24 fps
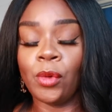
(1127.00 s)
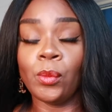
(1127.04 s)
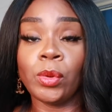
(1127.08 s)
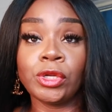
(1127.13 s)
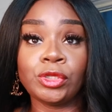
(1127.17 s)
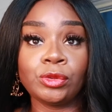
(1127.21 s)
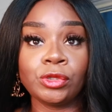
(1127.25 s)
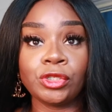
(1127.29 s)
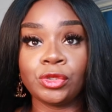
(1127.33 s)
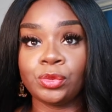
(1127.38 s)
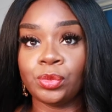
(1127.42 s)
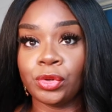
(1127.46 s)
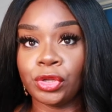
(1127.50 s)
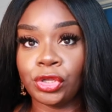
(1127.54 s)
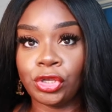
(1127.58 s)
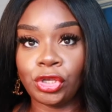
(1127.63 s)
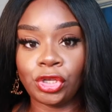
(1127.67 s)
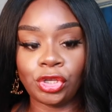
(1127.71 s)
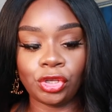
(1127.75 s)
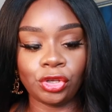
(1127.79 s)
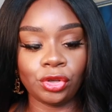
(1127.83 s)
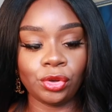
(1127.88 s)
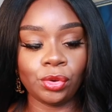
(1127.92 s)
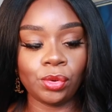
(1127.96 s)
which was really
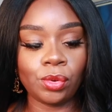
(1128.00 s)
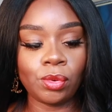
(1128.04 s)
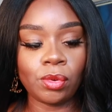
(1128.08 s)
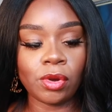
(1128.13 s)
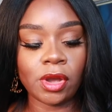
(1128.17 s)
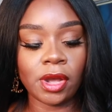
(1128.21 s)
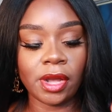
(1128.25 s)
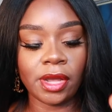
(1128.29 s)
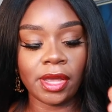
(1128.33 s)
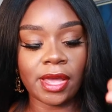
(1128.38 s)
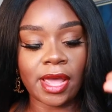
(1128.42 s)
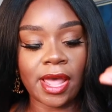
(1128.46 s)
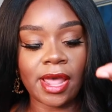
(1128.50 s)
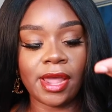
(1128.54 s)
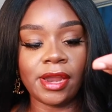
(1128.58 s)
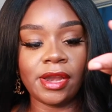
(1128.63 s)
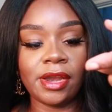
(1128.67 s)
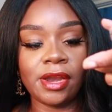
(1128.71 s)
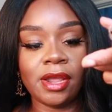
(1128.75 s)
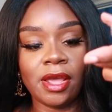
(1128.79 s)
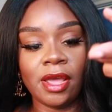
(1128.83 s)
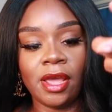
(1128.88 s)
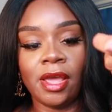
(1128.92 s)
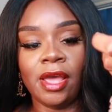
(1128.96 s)
cute.
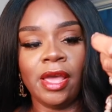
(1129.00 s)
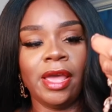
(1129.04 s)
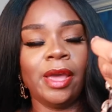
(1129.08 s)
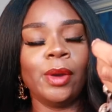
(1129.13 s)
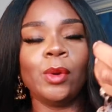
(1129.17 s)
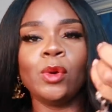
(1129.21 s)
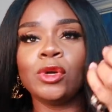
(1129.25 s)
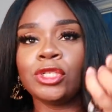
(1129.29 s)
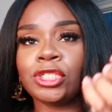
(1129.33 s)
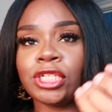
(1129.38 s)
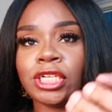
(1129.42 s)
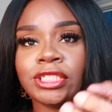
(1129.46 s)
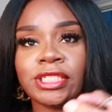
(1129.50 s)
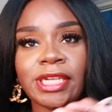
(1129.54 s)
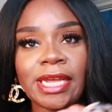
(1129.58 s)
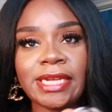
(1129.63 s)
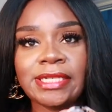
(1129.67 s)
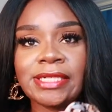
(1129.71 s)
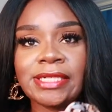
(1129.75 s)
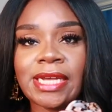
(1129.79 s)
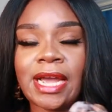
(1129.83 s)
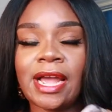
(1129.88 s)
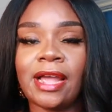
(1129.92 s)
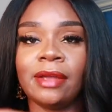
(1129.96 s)
Again, it was a
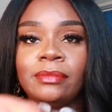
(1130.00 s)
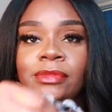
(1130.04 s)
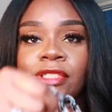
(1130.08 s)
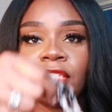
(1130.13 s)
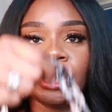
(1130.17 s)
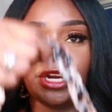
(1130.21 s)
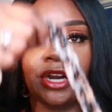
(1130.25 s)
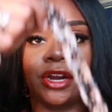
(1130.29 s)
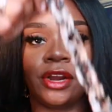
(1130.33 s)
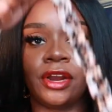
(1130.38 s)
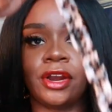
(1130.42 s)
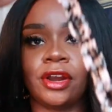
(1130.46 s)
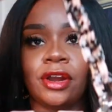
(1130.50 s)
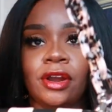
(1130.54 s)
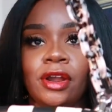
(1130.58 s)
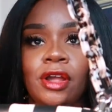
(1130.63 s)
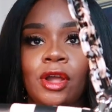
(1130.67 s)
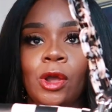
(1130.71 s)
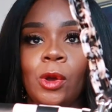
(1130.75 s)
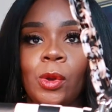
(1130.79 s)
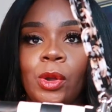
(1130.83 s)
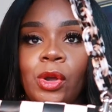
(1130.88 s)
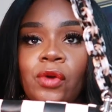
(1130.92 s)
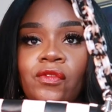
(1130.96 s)
daytime dinner
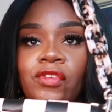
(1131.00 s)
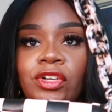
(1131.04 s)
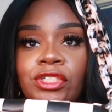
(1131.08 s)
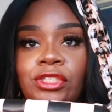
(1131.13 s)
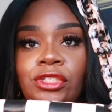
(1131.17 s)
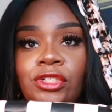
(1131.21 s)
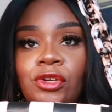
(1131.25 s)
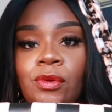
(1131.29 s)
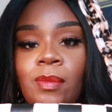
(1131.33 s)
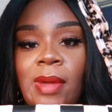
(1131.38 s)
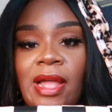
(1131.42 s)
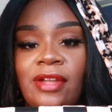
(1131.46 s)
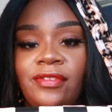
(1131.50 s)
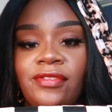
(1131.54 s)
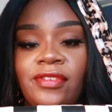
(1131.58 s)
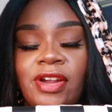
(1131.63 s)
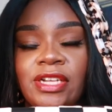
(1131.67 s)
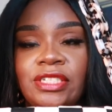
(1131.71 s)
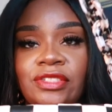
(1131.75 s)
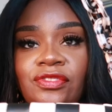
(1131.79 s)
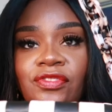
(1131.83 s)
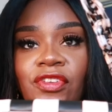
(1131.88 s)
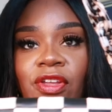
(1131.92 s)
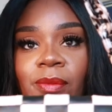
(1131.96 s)
going over to my
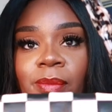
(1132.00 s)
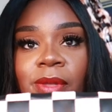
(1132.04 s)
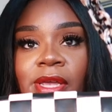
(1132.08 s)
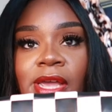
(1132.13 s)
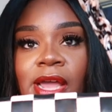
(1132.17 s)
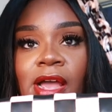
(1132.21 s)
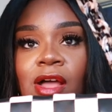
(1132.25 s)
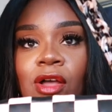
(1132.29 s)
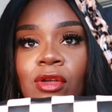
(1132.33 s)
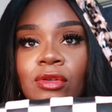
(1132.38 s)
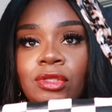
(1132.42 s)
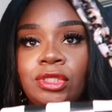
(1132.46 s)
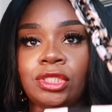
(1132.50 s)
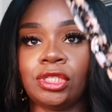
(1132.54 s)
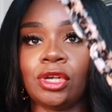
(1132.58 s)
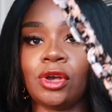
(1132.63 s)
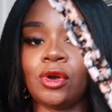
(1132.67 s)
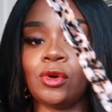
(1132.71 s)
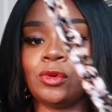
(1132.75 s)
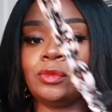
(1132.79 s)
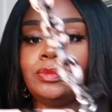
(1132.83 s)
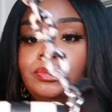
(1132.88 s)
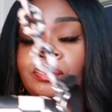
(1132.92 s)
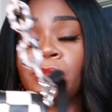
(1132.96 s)
friend's family house.
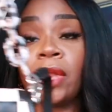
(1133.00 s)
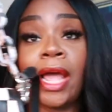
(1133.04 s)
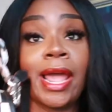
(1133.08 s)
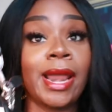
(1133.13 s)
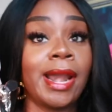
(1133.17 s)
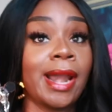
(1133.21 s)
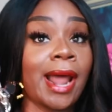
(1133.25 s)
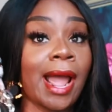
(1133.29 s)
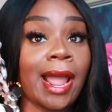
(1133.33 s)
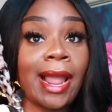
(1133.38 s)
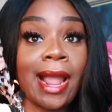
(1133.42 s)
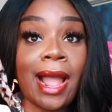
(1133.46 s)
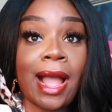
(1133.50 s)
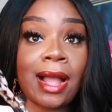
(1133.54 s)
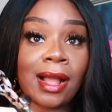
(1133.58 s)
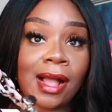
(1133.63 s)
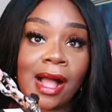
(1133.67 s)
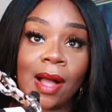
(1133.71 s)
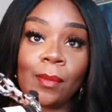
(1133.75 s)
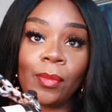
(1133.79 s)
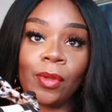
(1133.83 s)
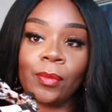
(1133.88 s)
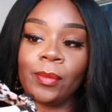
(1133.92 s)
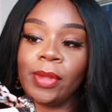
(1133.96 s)
So, and I got
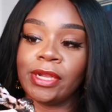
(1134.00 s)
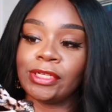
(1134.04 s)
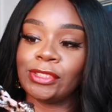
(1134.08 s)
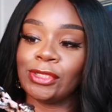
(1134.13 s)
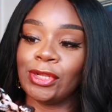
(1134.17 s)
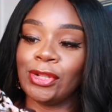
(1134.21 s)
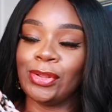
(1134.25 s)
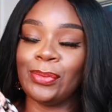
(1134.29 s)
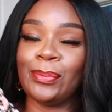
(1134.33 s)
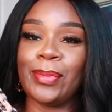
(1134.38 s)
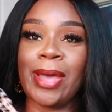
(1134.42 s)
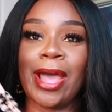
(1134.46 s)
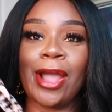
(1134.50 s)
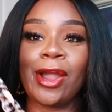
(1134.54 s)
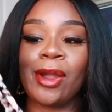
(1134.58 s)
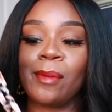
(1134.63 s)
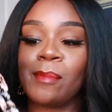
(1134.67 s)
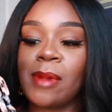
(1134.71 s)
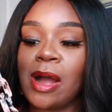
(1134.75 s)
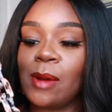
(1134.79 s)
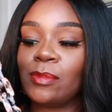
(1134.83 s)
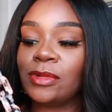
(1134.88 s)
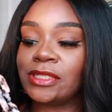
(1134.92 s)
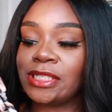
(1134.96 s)
compliments on the bag. Her
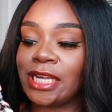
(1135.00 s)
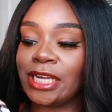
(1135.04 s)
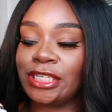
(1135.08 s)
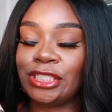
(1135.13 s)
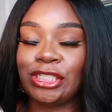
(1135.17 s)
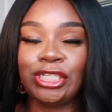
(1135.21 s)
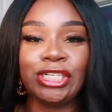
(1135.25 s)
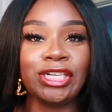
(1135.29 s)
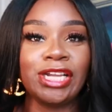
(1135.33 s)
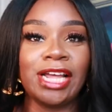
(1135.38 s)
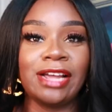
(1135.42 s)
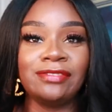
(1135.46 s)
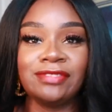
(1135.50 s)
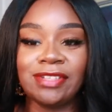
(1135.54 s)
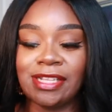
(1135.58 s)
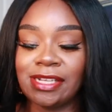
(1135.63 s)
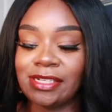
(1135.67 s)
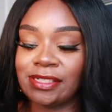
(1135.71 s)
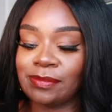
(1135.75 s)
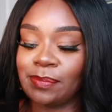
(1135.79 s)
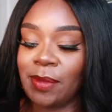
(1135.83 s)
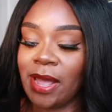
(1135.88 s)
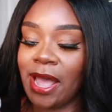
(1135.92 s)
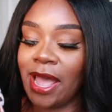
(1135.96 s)
mom was like, she loved
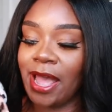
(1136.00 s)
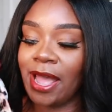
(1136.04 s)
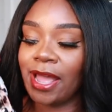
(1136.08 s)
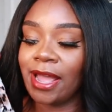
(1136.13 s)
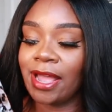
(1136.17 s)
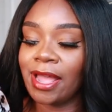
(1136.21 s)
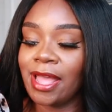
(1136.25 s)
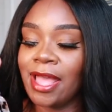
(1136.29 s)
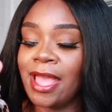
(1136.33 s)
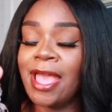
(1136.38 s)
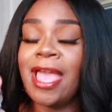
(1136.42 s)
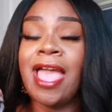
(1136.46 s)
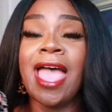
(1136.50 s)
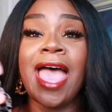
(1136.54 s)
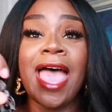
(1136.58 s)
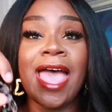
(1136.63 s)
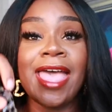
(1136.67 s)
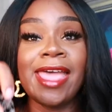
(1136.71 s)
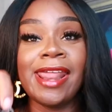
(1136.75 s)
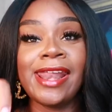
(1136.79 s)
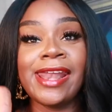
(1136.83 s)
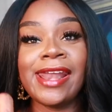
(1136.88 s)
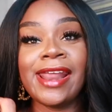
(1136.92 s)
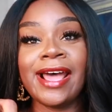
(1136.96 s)
this bag.
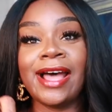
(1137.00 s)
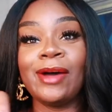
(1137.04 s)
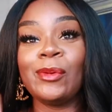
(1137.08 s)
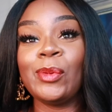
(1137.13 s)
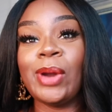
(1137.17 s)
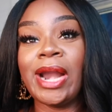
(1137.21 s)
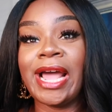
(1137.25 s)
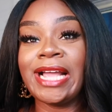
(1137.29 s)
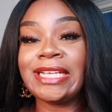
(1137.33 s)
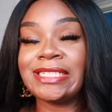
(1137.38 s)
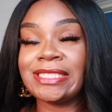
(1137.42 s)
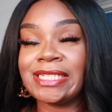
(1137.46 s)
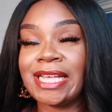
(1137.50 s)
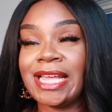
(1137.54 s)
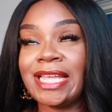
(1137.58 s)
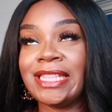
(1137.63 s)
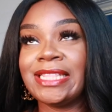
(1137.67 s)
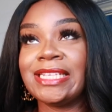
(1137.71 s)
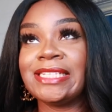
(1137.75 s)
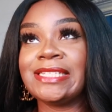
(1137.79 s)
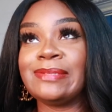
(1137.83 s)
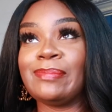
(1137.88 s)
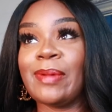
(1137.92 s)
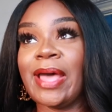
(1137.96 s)
And when I say
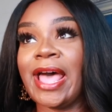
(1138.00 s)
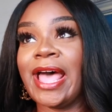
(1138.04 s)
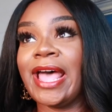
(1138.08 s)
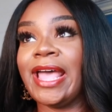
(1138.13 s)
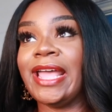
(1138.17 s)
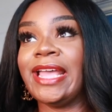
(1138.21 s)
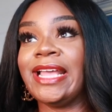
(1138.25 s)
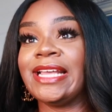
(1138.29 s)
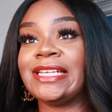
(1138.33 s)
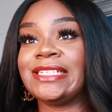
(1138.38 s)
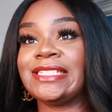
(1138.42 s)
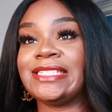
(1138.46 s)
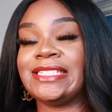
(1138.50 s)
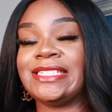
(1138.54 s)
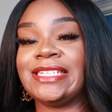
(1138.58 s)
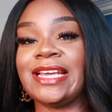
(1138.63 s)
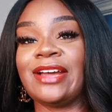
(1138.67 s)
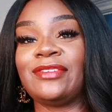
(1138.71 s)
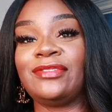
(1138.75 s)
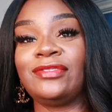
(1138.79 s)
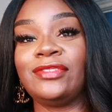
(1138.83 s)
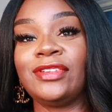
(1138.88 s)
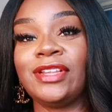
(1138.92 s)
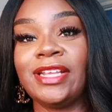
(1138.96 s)
this bag is
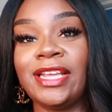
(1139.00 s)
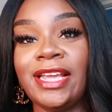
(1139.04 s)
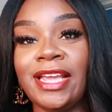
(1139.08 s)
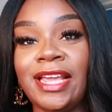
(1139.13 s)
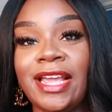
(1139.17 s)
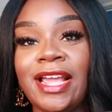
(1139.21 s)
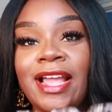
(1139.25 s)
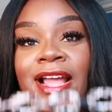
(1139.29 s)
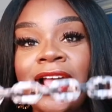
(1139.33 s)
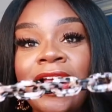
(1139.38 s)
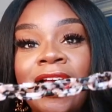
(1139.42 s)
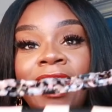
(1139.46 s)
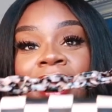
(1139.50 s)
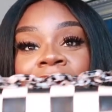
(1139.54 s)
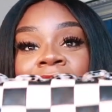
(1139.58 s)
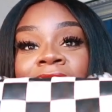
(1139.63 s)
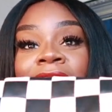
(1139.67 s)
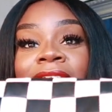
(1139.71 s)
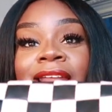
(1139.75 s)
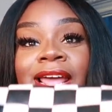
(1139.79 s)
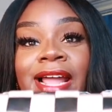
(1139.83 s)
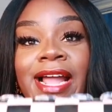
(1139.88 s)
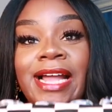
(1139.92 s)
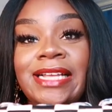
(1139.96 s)
definitely,
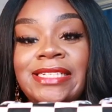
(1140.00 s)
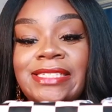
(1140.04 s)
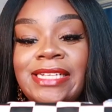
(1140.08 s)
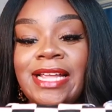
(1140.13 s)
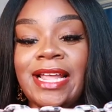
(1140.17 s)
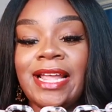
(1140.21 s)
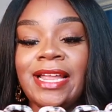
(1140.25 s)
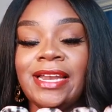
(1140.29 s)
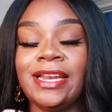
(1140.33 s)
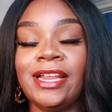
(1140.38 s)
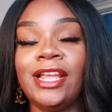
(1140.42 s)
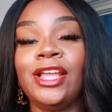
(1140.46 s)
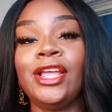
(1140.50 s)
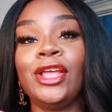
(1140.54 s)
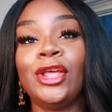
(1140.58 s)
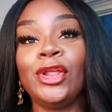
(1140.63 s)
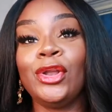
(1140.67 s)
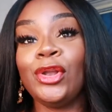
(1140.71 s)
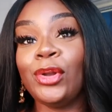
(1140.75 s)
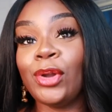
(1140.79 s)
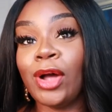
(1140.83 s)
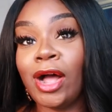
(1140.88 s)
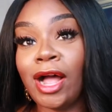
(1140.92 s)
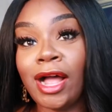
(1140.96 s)
like I said,
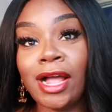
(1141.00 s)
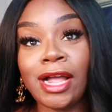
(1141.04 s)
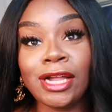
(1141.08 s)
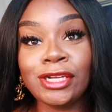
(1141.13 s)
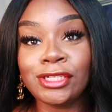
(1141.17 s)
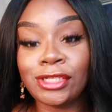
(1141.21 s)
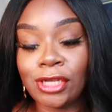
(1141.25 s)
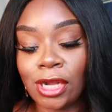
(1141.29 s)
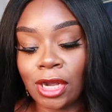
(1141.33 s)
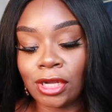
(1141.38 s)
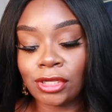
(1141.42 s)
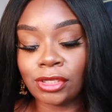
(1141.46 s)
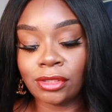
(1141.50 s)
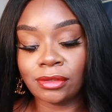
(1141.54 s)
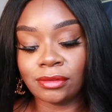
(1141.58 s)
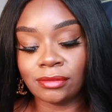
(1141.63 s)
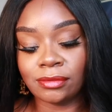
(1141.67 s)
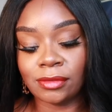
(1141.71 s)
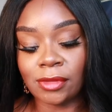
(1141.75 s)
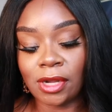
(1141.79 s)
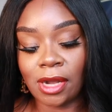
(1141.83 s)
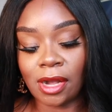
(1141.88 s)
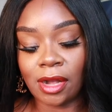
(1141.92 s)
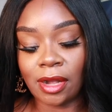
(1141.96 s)
a,
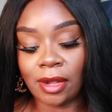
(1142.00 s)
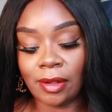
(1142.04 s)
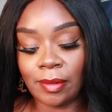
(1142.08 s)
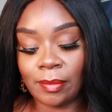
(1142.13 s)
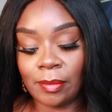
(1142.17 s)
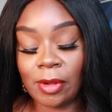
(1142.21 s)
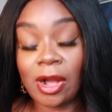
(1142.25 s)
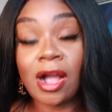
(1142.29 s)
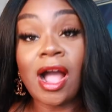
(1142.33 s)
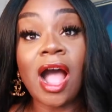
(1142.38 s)
a, um, a,